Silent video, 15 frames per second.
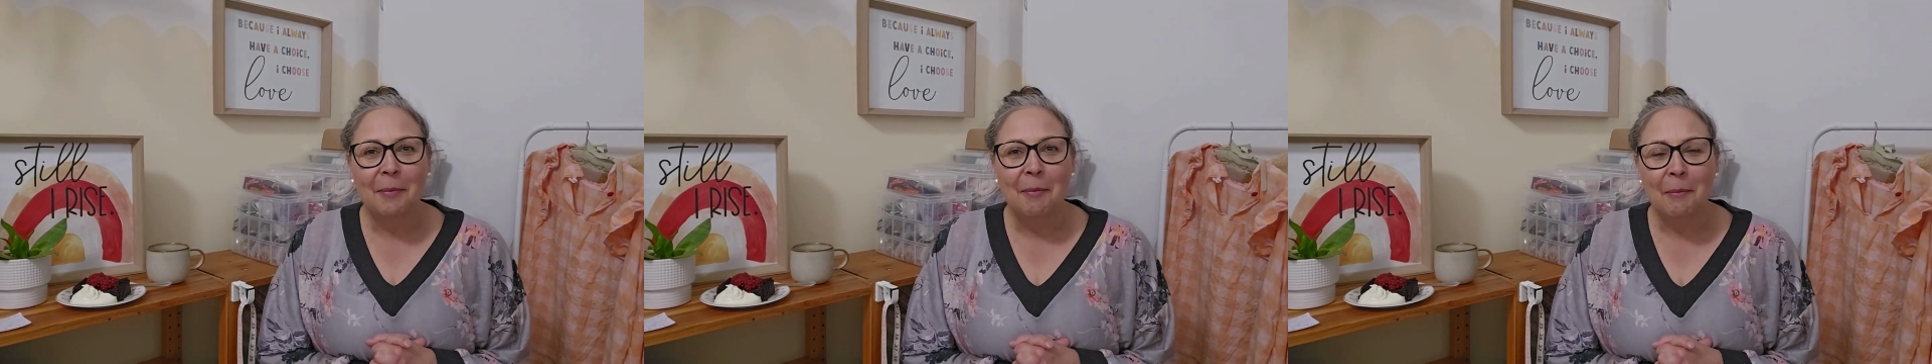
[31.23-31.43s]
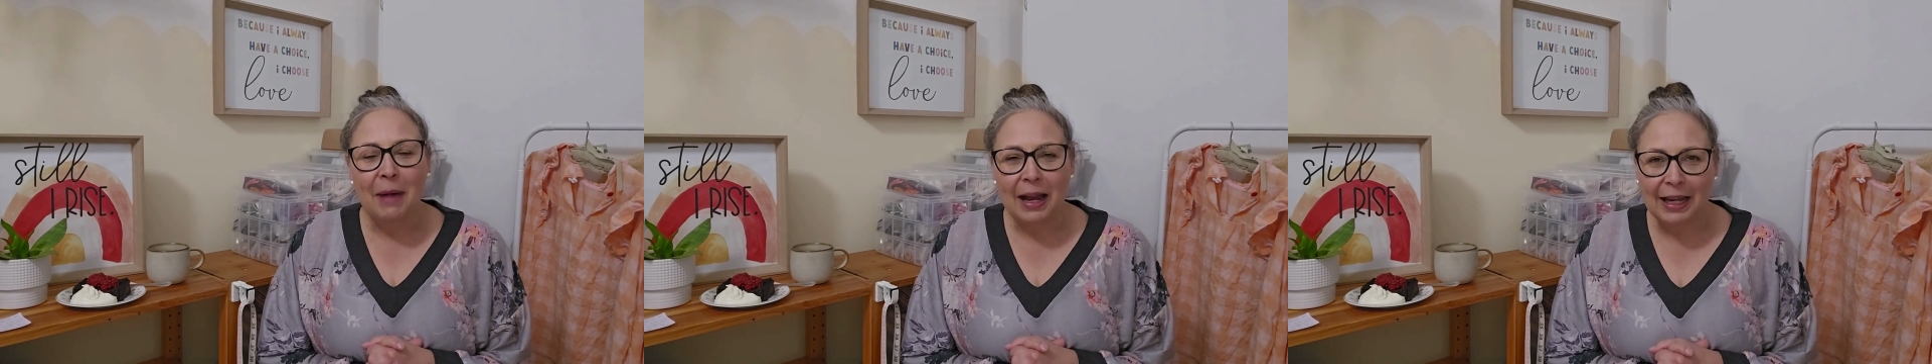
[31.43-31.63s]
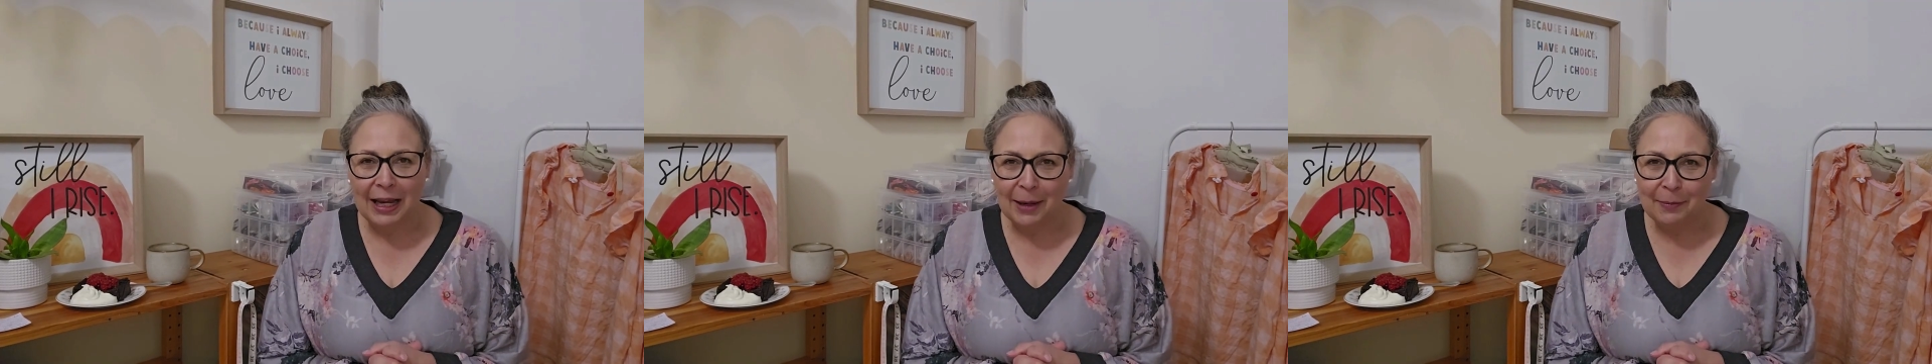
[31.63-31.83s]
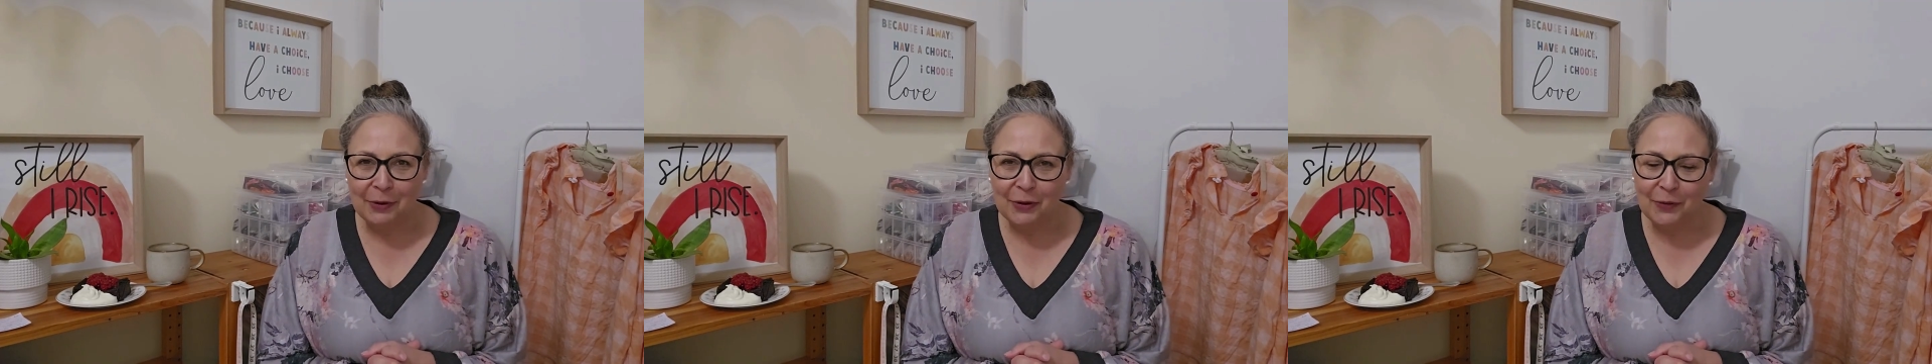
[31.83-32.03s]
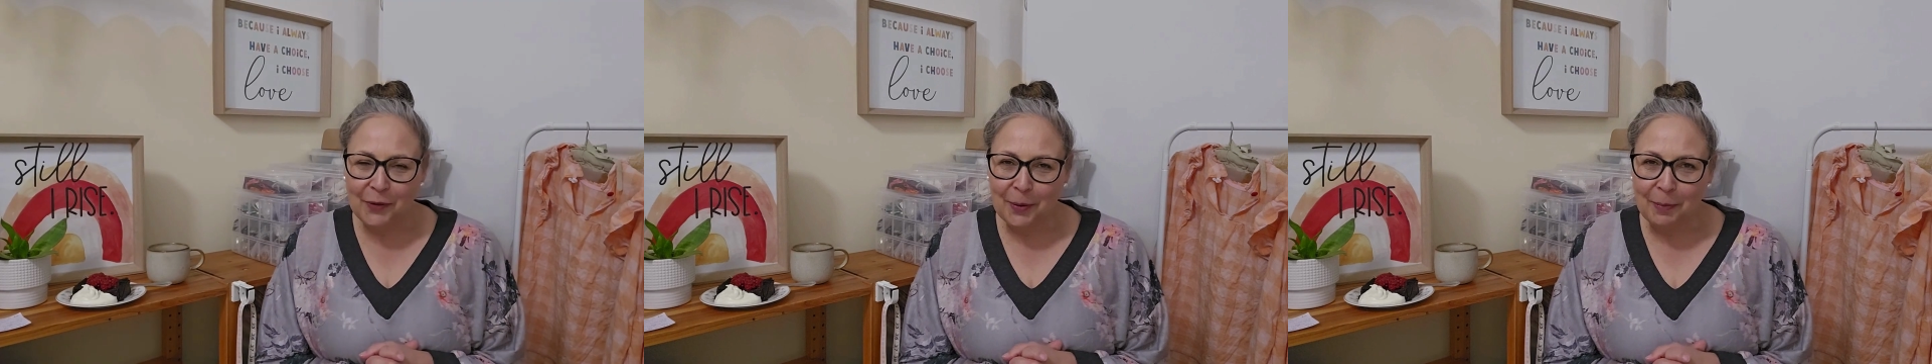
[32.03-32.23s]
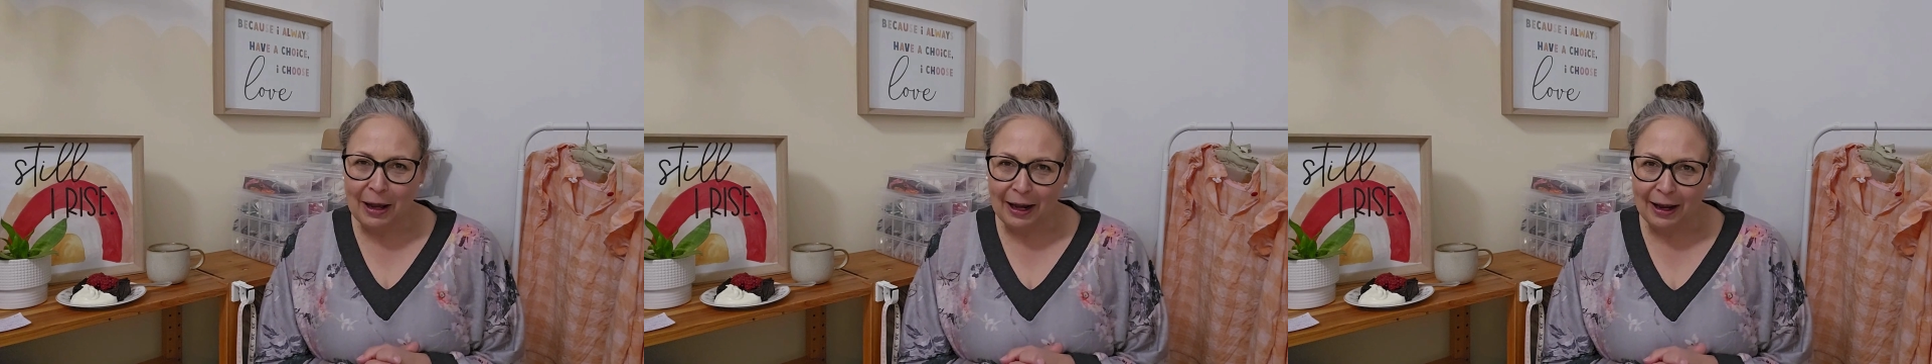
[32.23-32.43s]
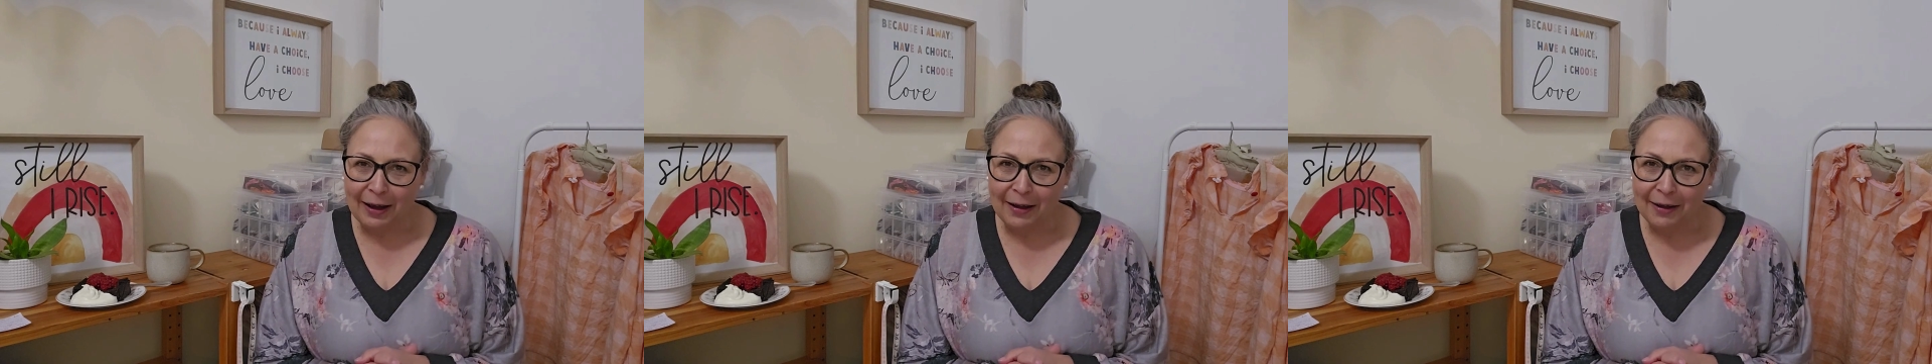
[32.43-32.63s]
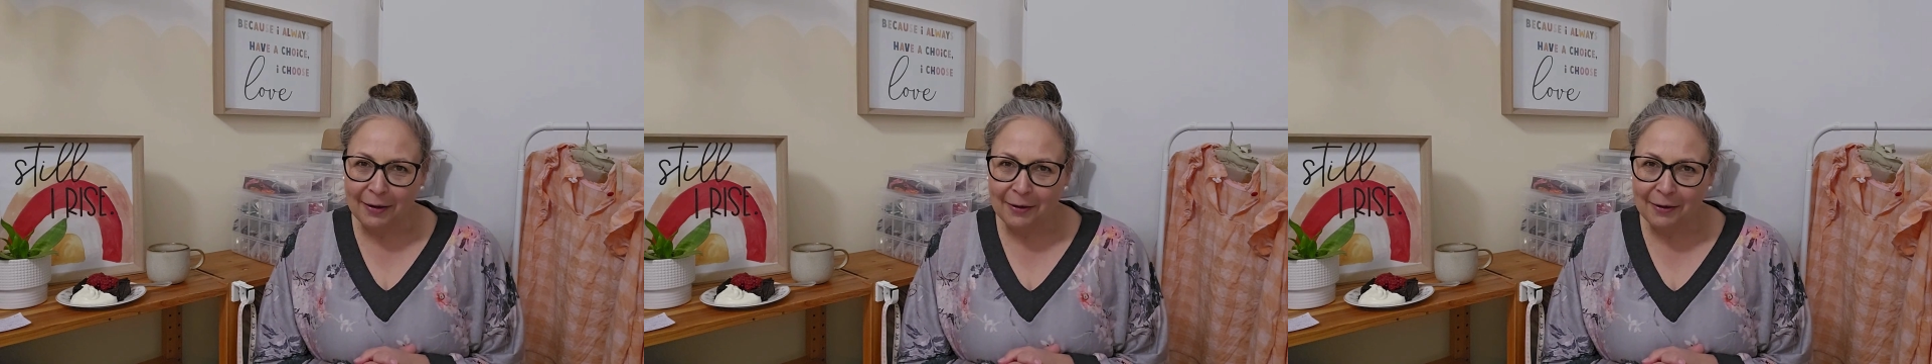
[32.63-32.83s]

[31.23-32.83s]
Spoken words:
My name is Rebecca.